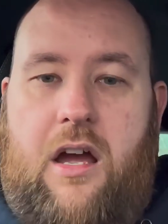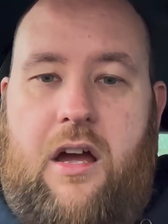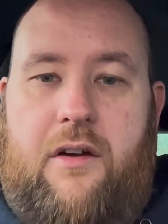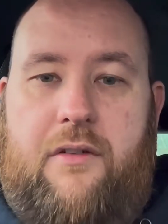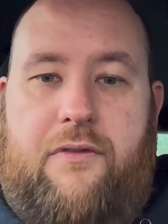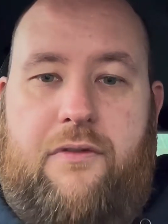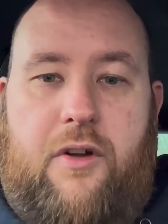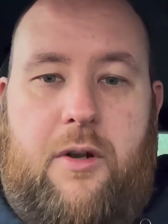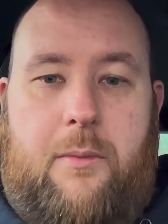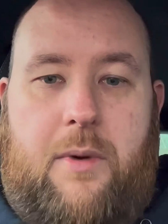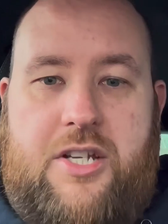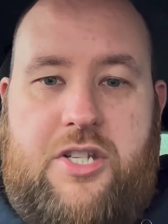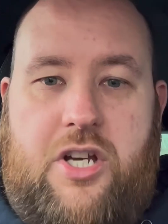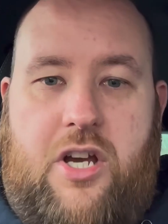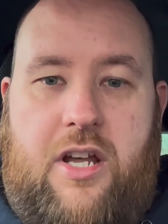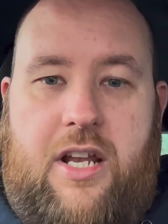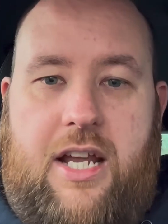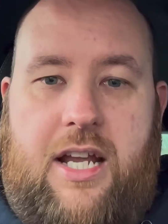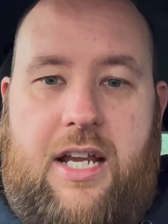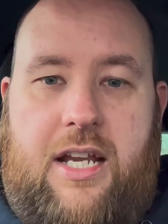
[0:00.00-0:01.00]
follow my
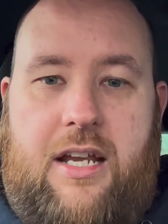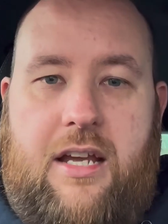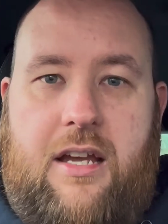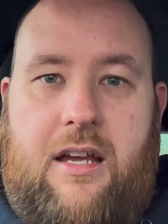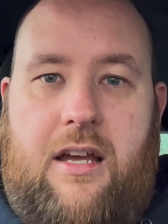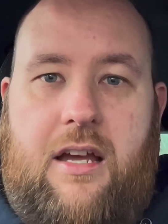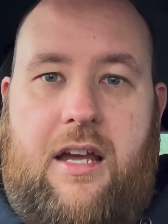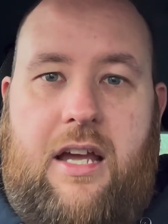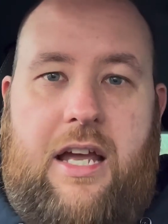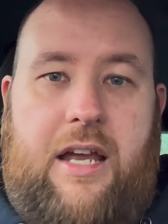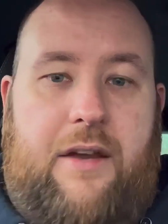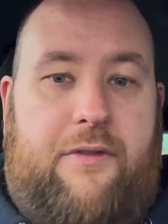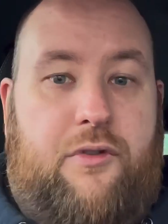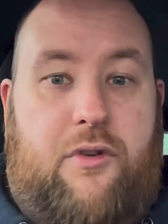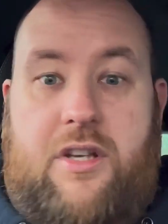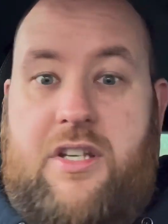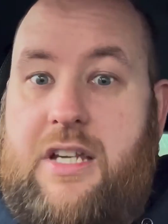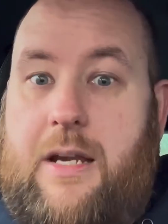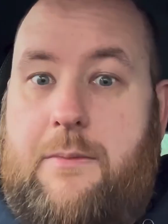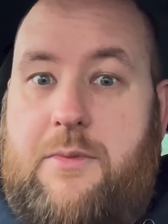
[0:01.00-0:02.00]
journey. If you're on
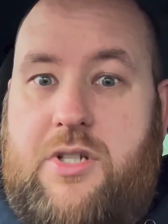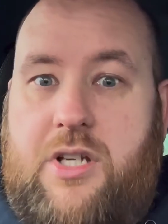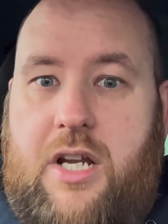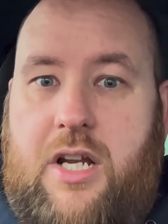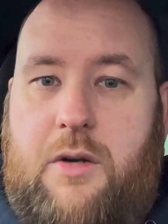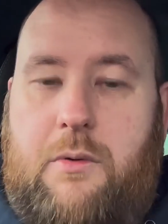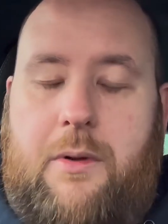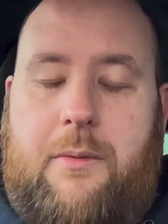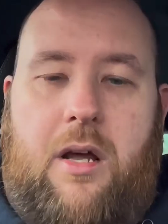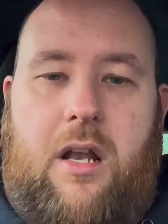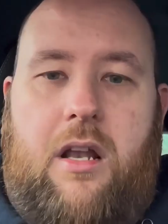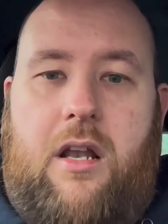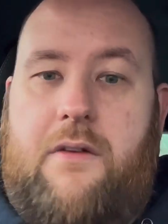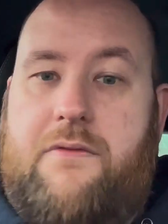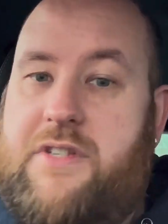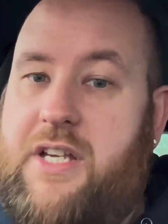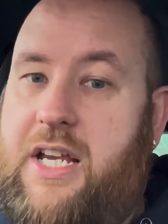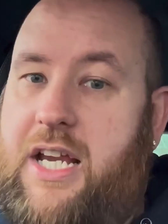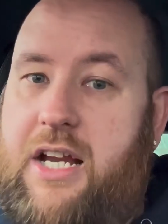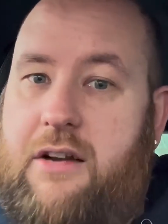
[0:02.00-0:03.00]
the same journey with me, I'd love
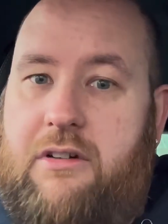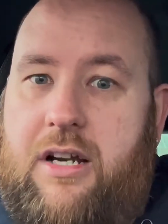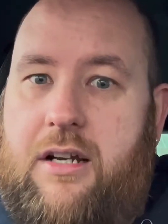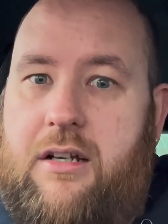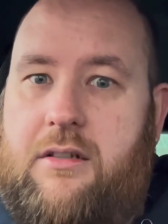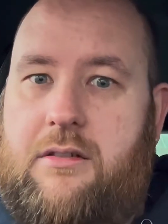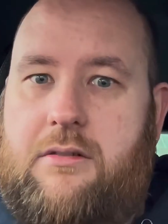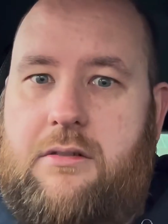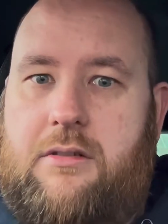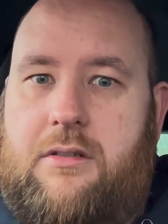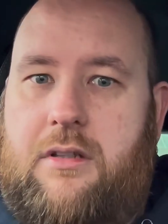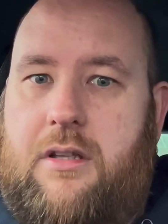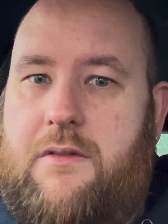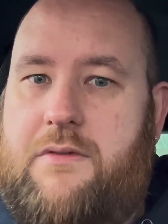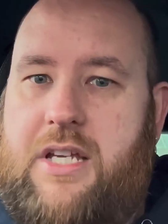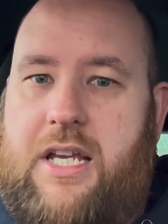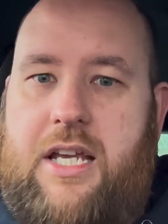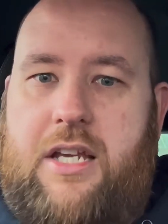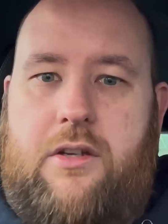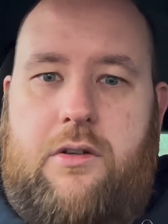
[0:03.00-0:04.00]
to hear it. Love
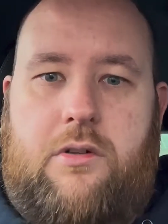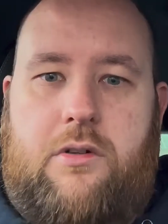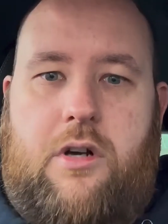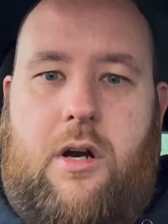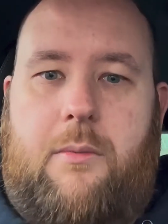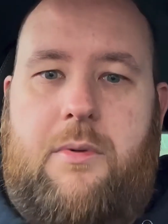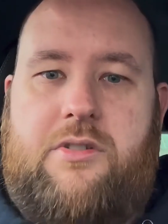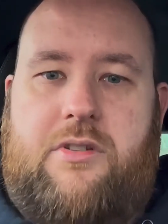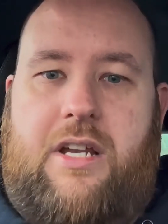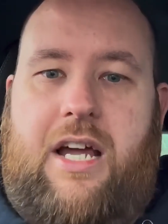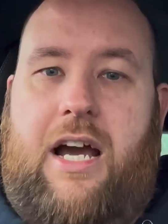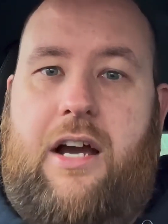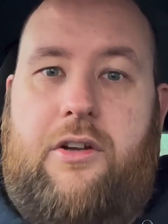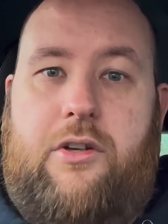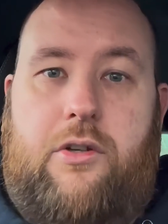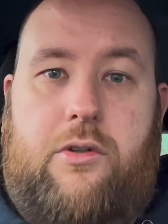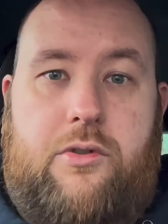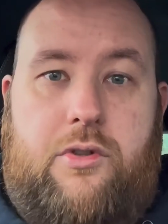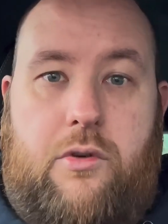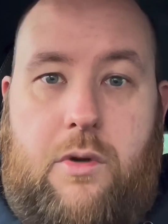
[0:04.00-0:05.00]
to hear your comments on how
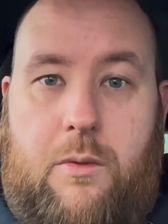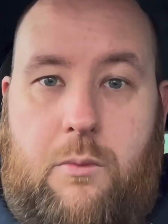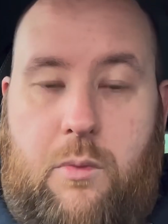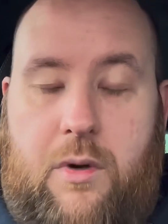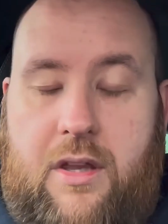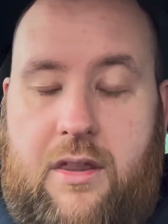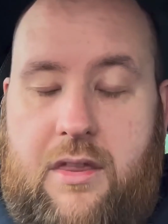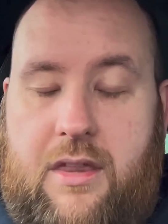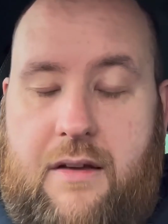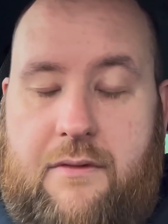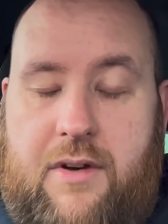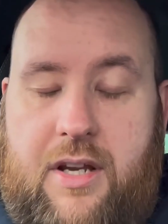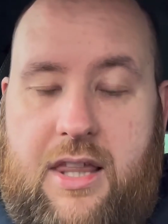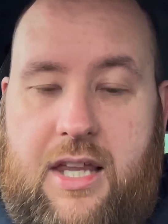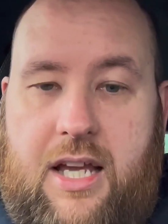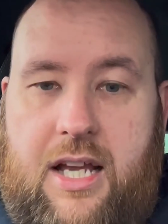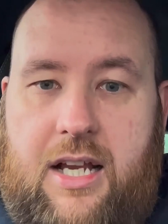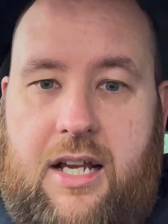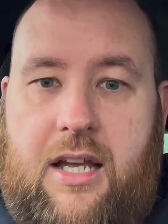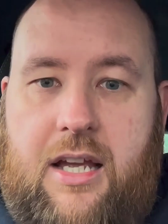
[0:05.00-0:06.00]
you're doing with
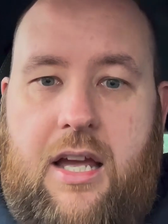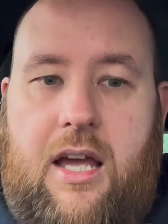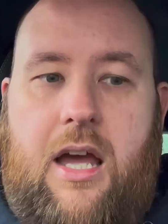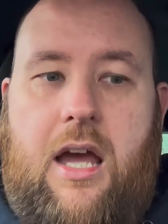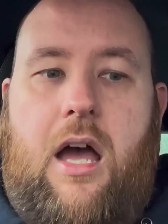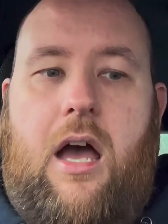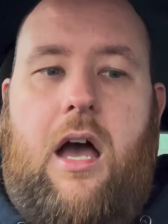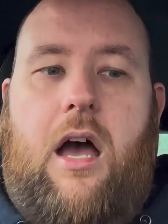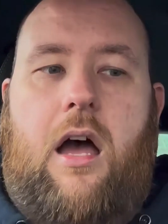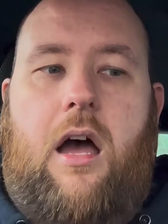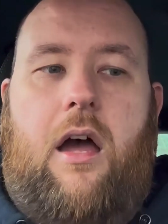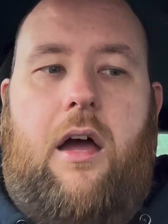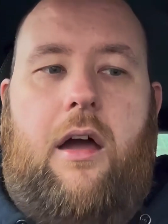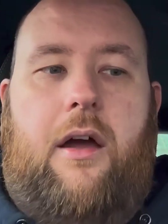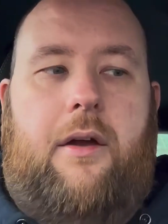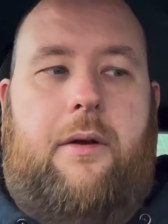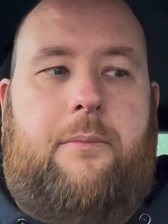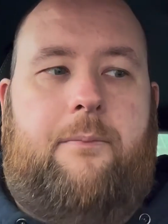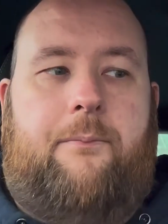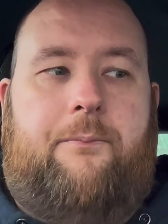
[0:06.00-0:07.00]
everything.
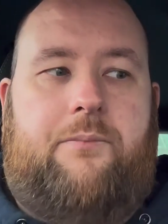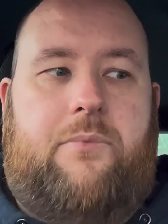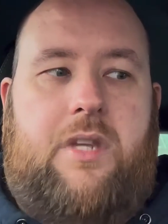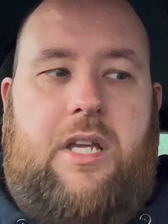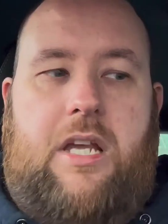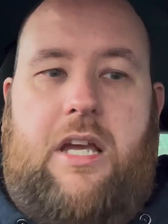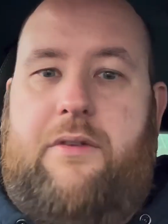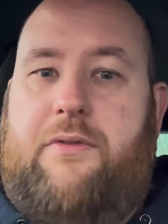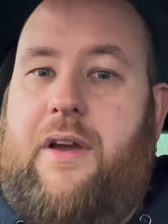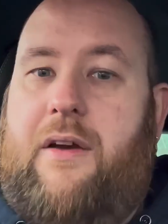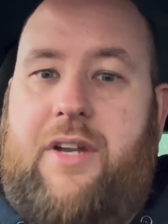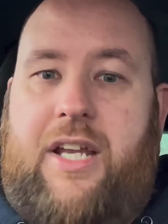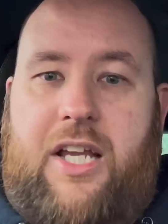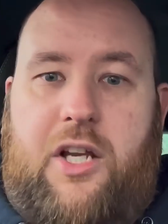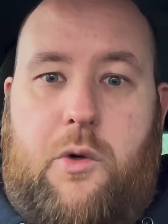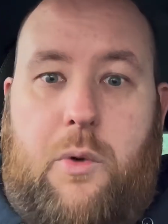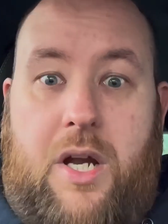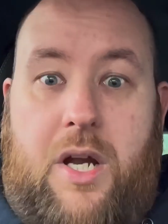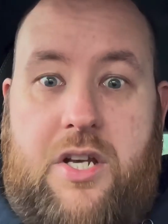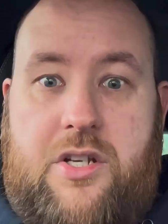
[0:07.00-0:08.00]
If you have any
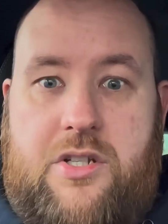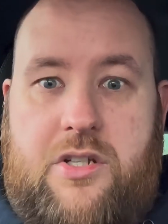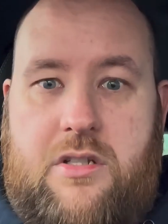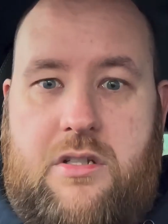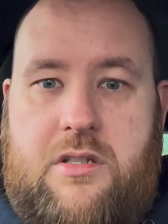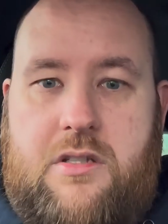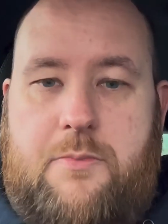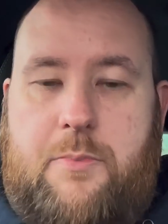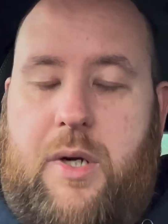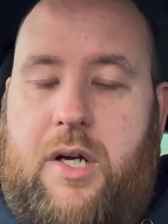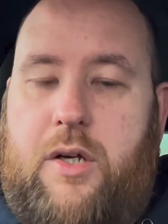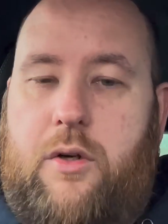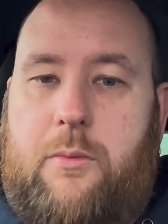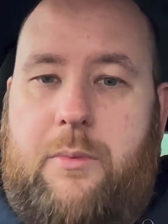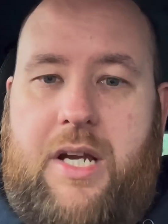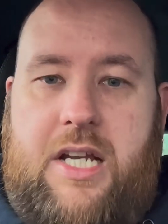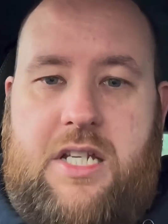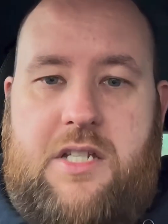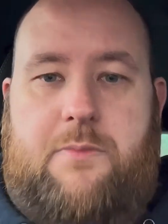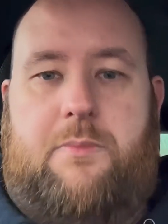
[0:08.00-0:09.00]
questions, by all
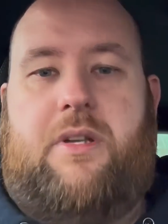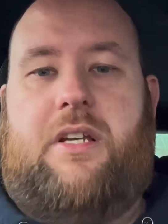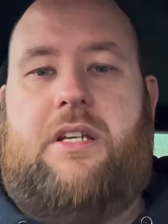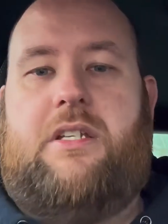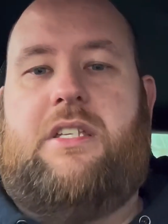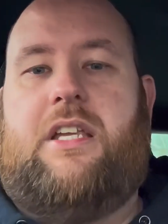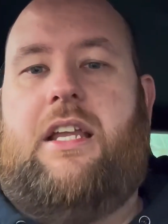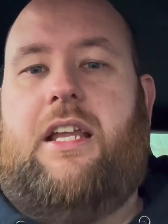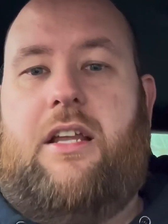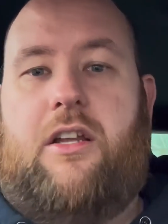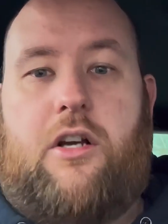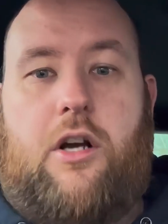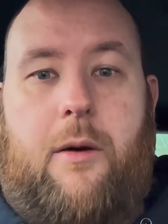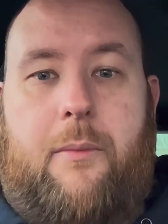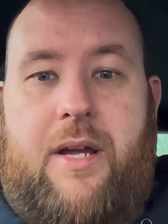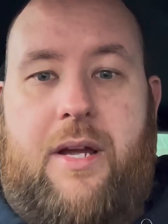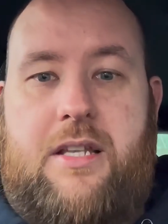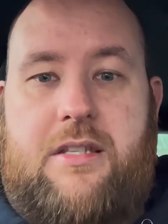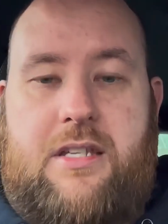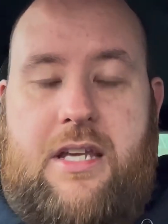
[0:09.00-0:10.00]
means, please send it in the
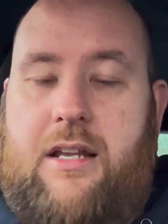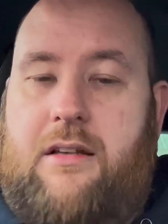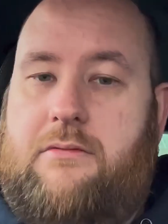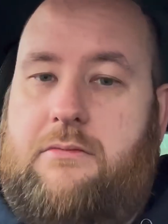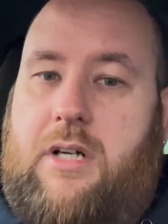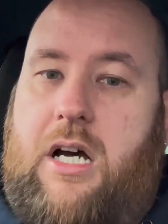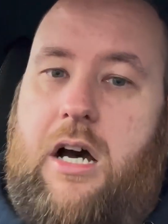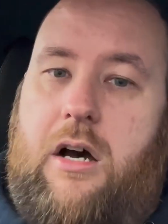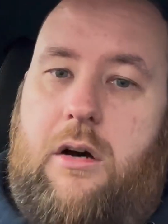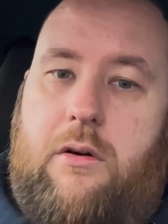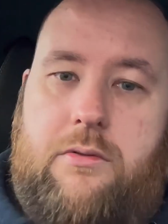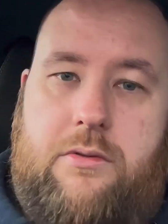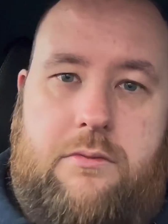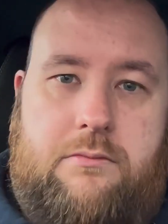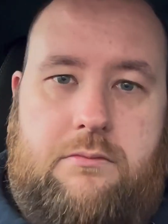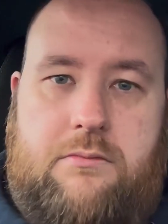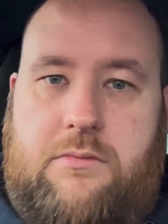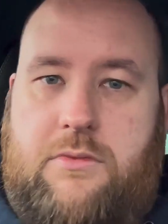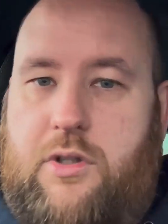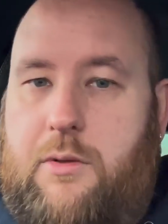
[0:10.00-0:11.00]
comments and I'll
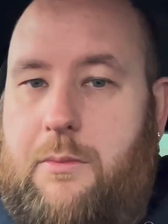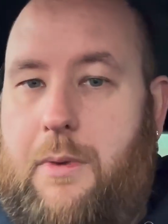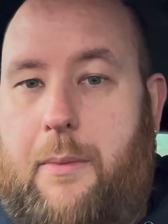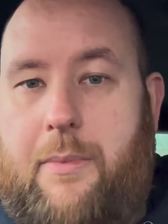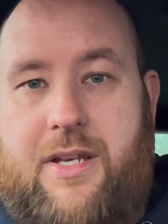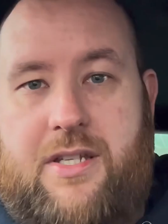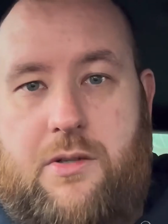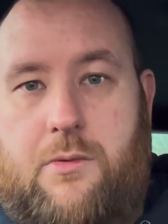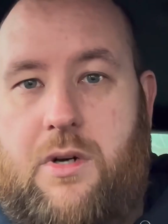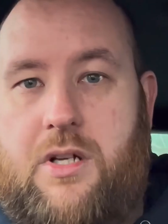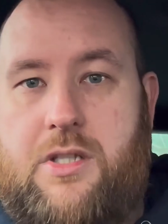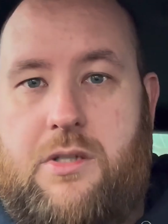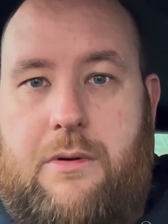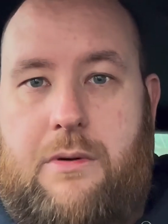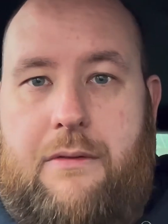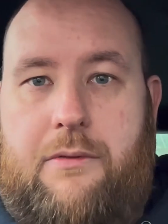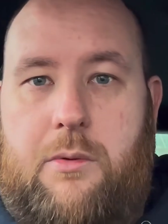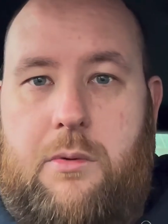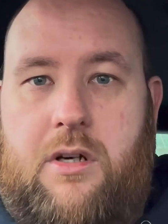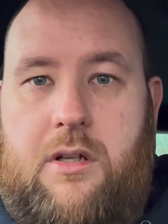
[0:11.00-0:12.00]
do my best to answer
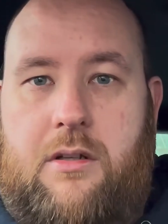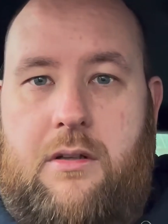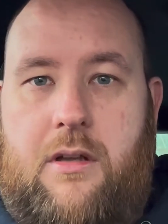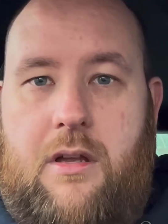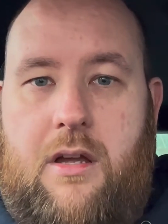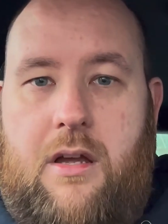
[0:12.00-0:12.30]
everyone.